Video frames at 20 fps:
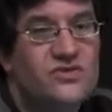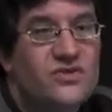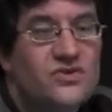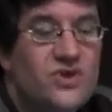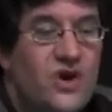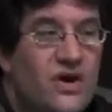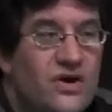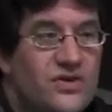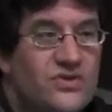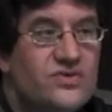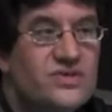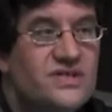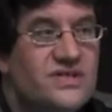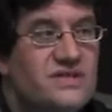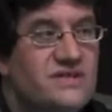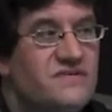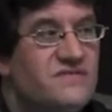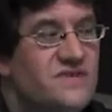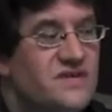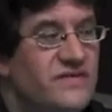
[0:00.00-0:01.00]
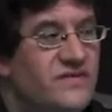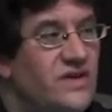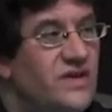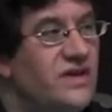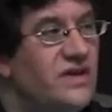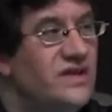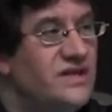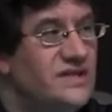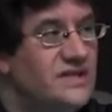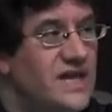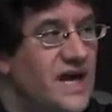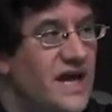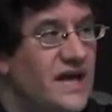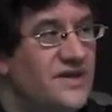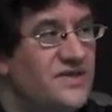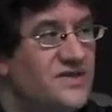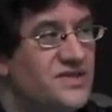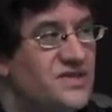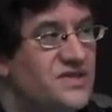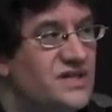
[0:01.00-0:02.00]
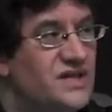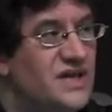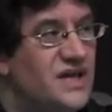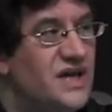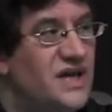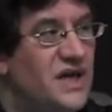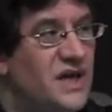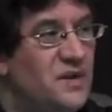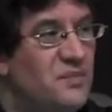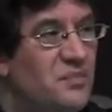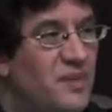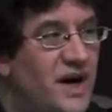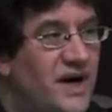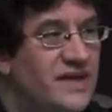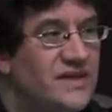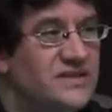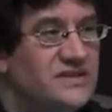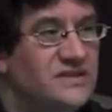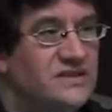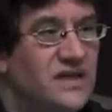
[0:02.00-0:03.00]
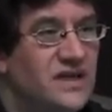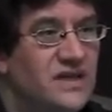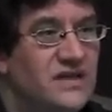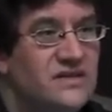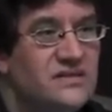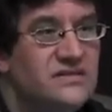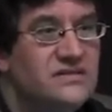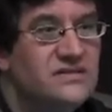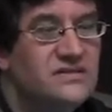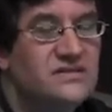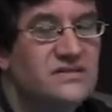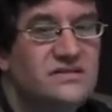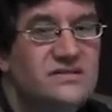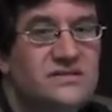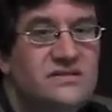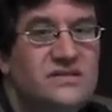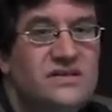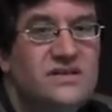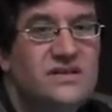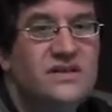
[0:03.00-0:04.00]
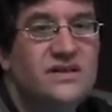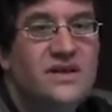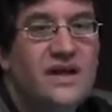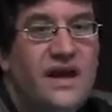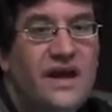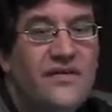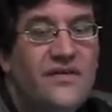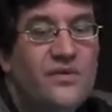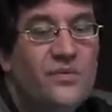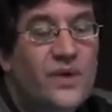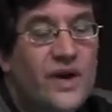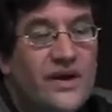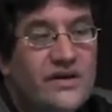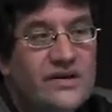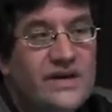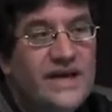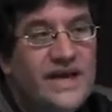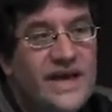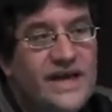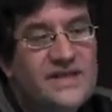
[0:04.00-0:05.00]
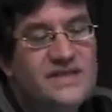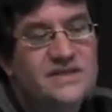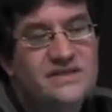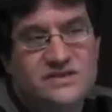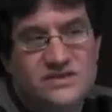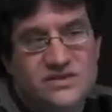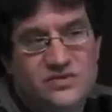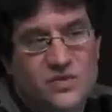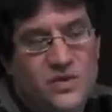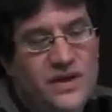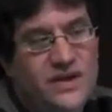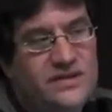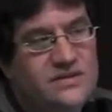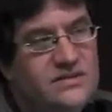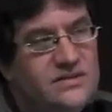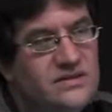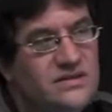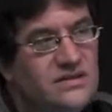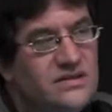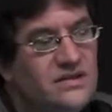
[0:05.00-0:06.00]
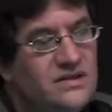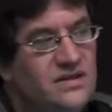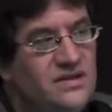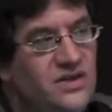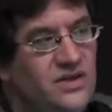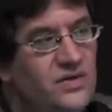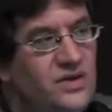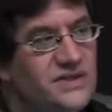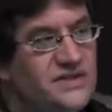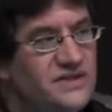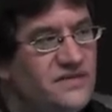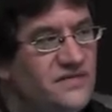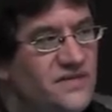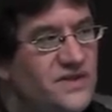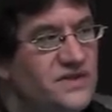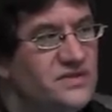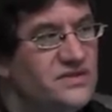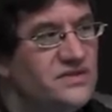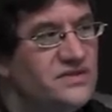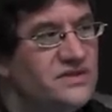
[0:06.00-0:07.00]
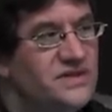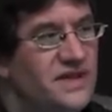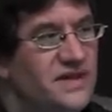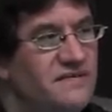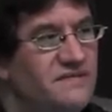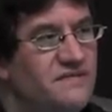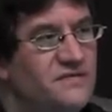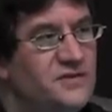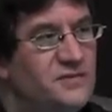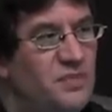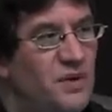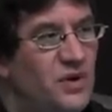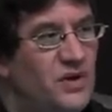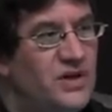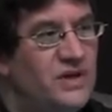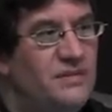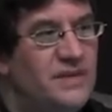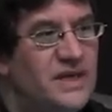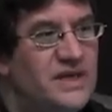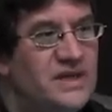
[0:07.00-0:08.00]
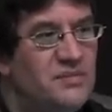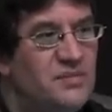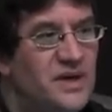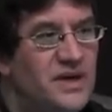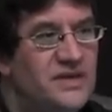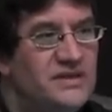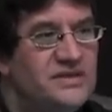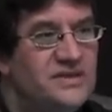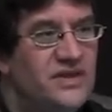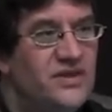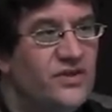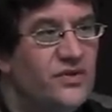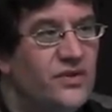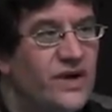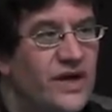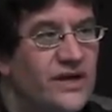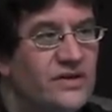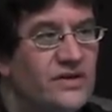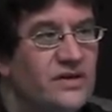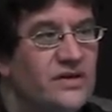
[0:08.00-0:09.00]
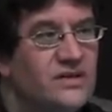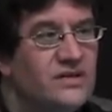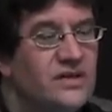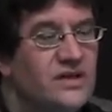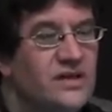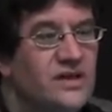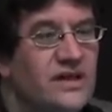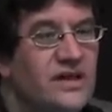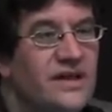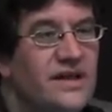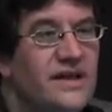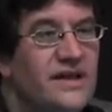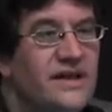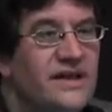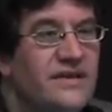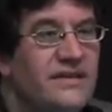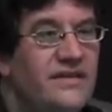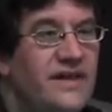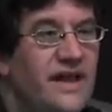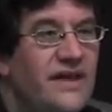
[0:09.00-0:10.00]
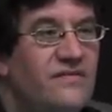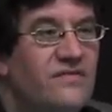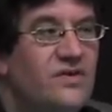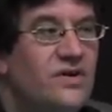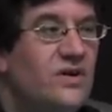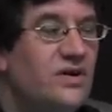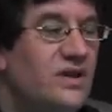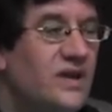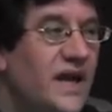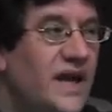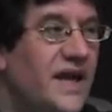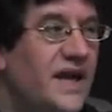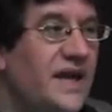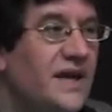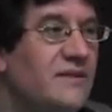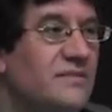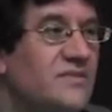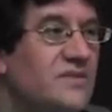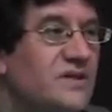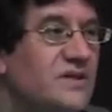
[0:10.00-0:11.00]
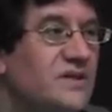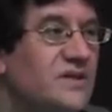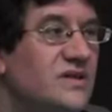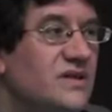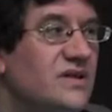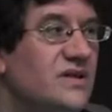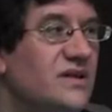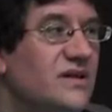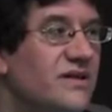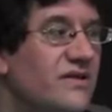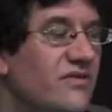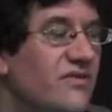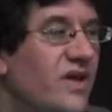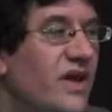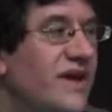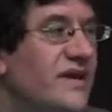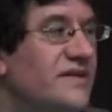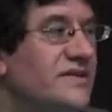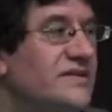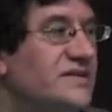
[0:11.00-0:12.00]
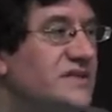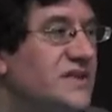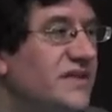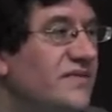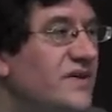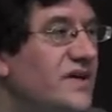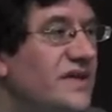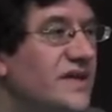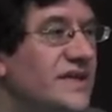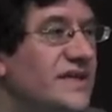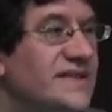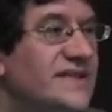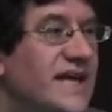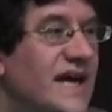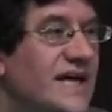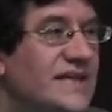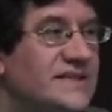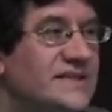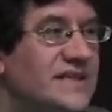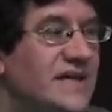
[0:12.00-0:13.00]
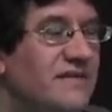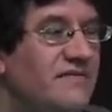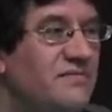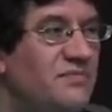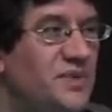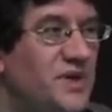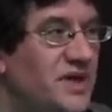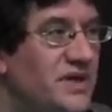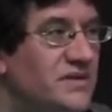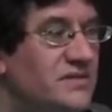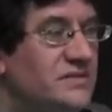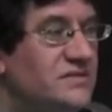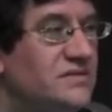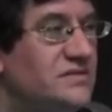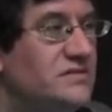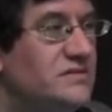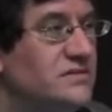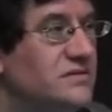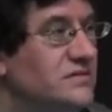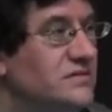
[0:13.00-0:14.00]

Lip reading: There's hundreds of civilian deaths in Pakistan. On the rare occasions when U.S. officials have spoken about the policy of the record, they've claimed that civilian deaths have been